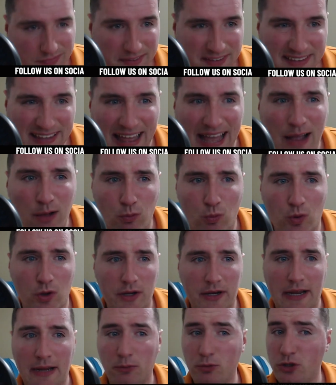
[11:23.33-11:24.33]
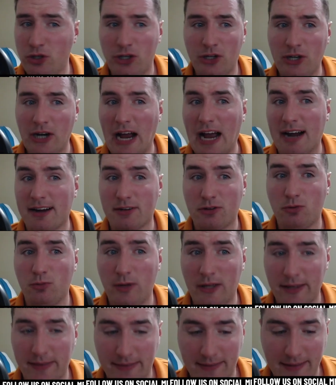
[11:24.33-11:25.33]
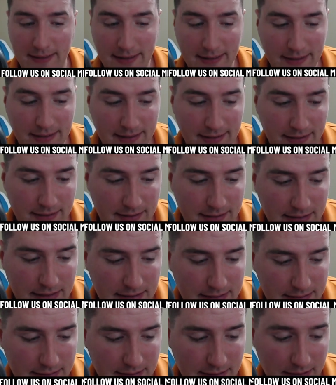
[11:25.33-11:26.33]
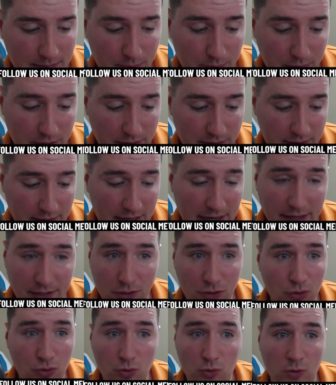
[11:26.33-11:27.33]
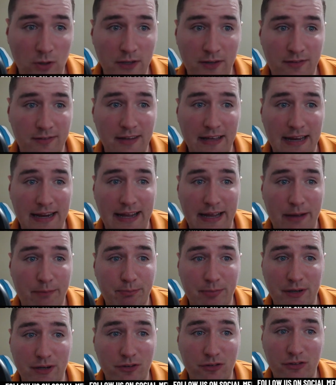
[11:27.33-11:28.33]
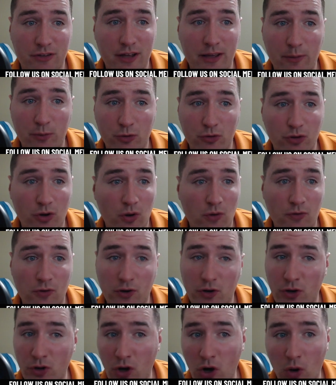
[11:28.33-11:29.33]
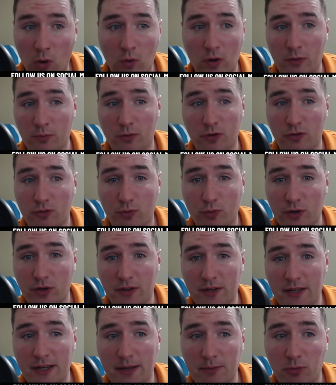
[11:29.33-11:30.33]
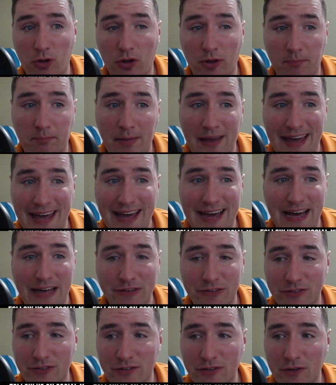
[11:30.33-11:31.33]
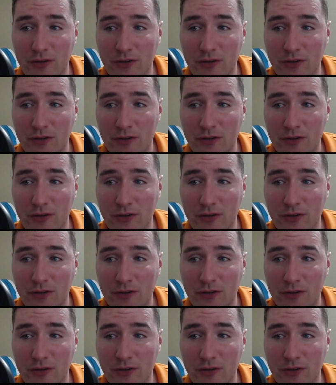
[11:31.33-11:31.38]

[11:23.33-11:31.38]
That one I was shocked with. But I knew once that happened, his day was over. No one was really able to pass.